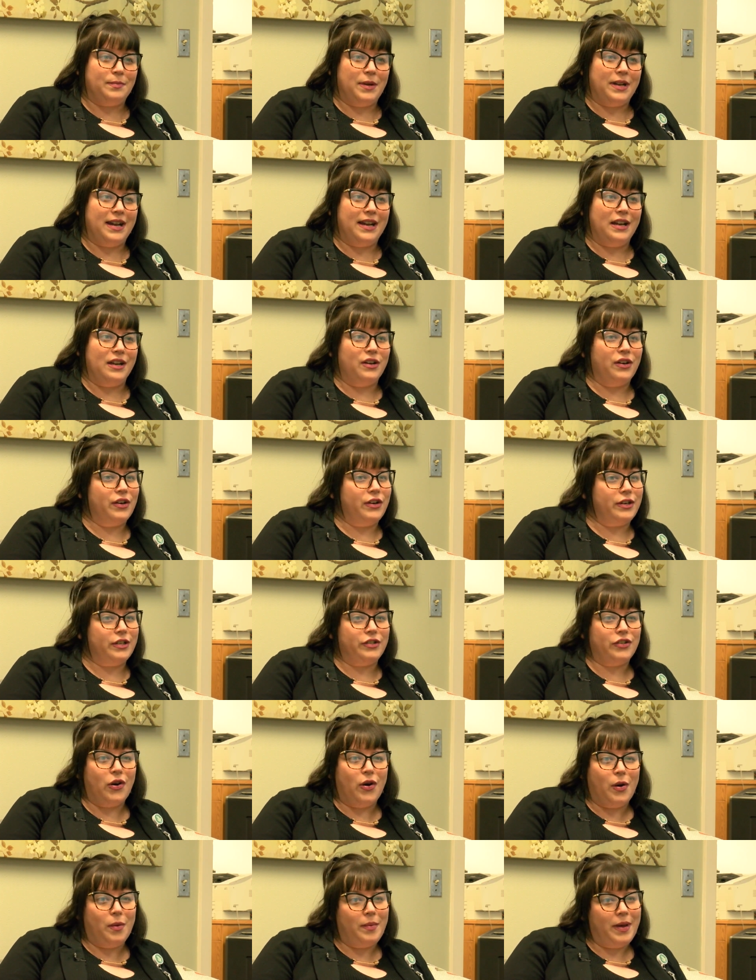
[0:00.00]
but I encourage
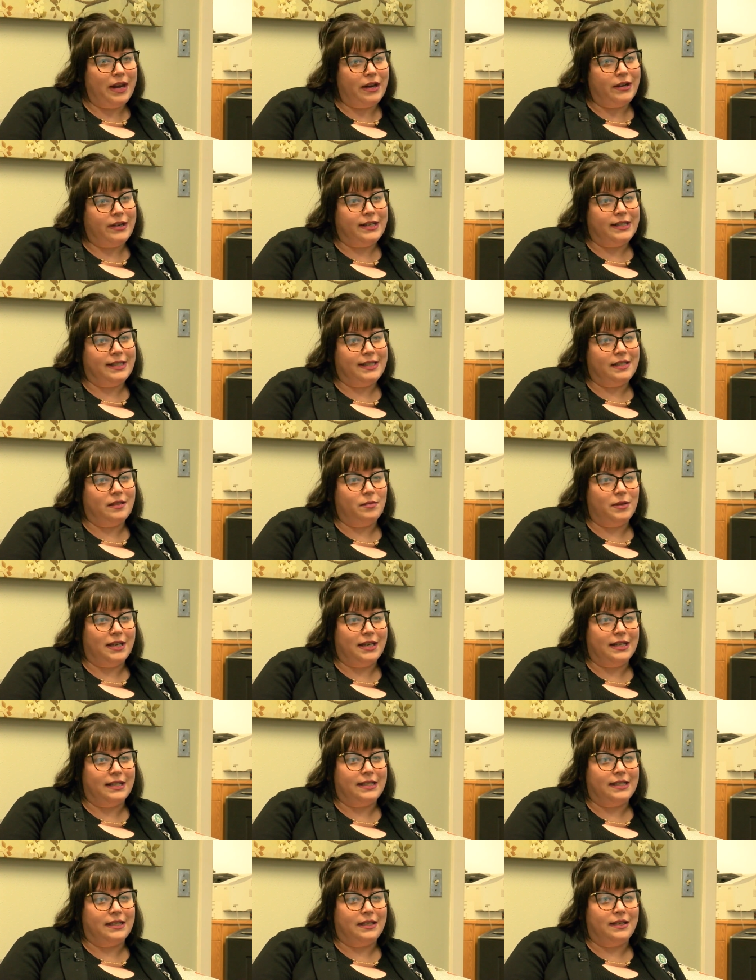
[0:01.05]
all parents to
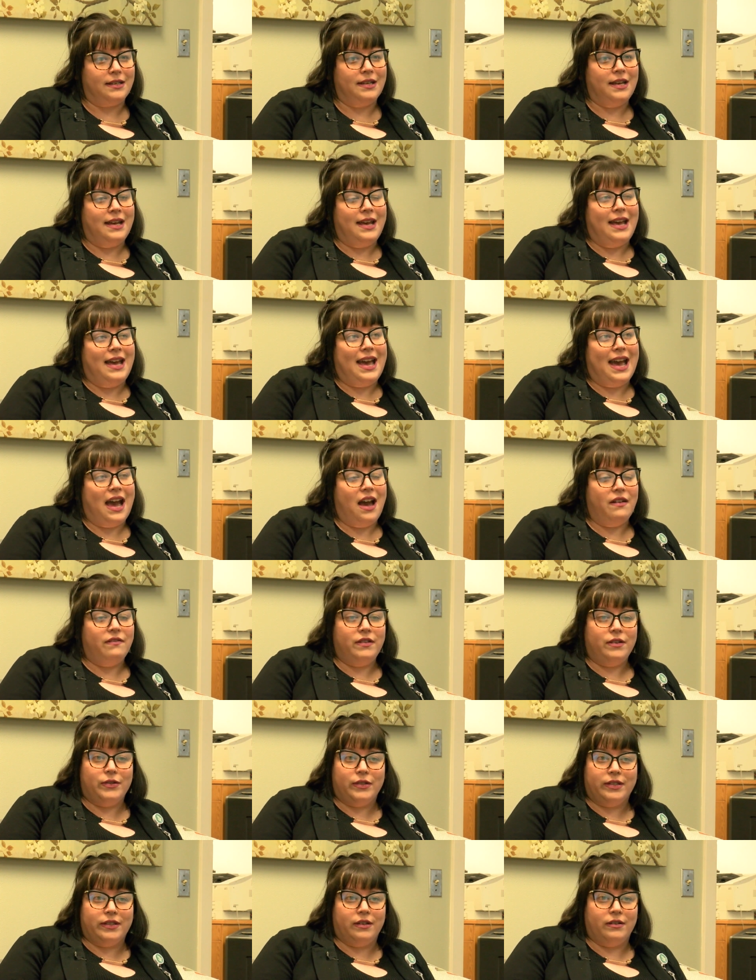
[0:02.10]
begin to have
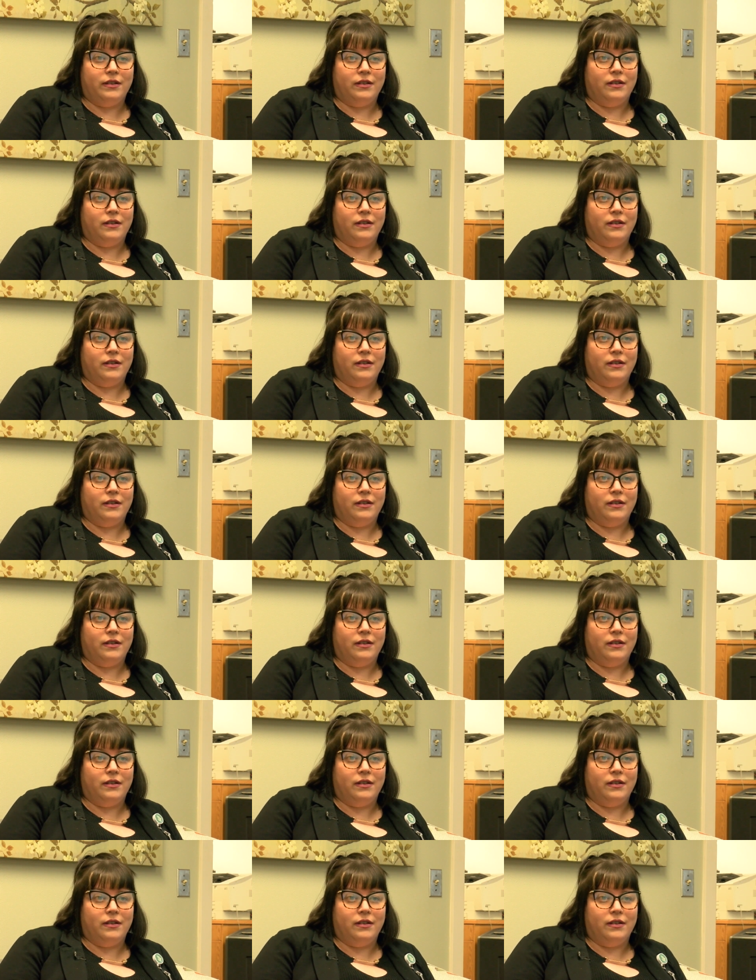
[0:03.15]
those